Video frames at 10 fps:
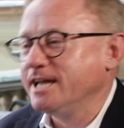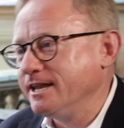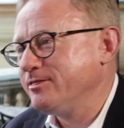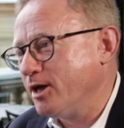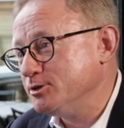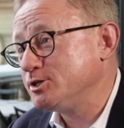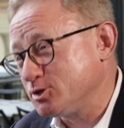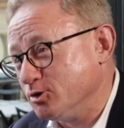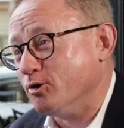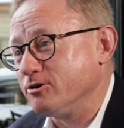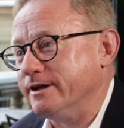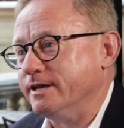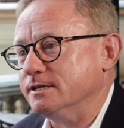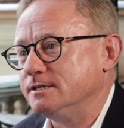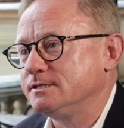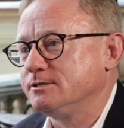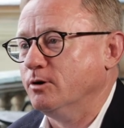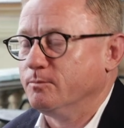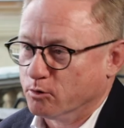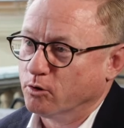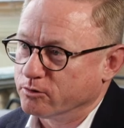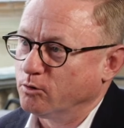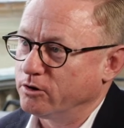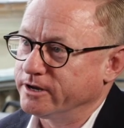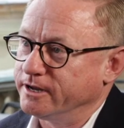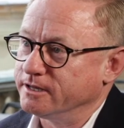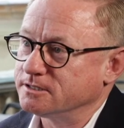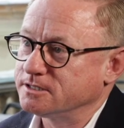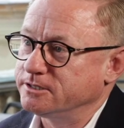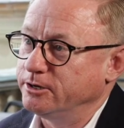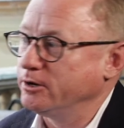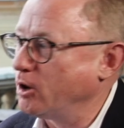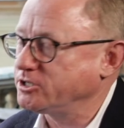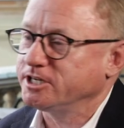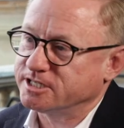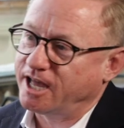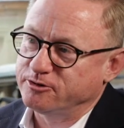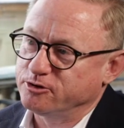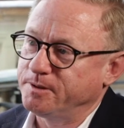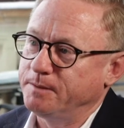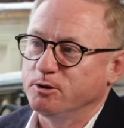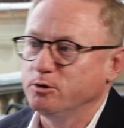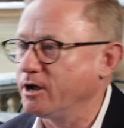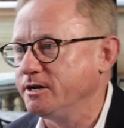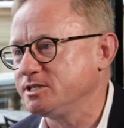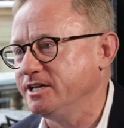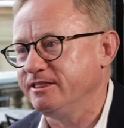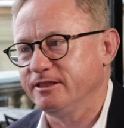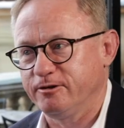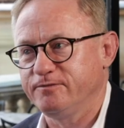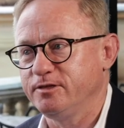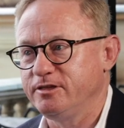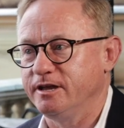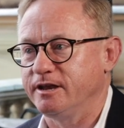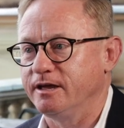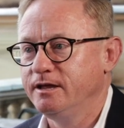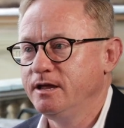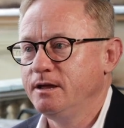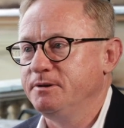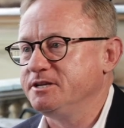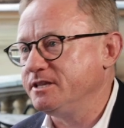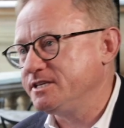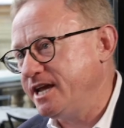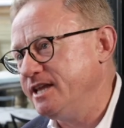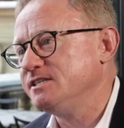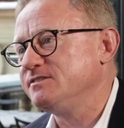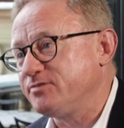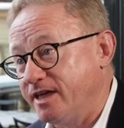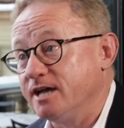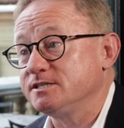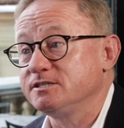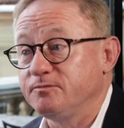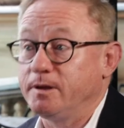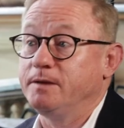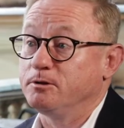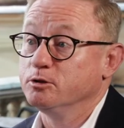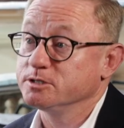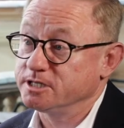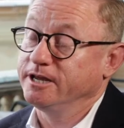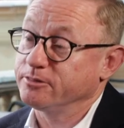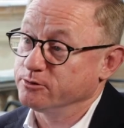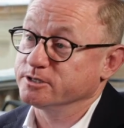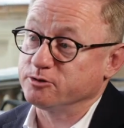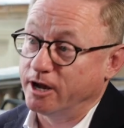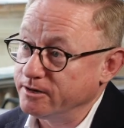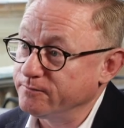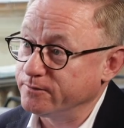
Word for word: telling those stories to a broader audience, you know, not just the 100 people who are going to see it in the Griffin Theatre, mm. but to the tens of thousands of people who'll see it through Australian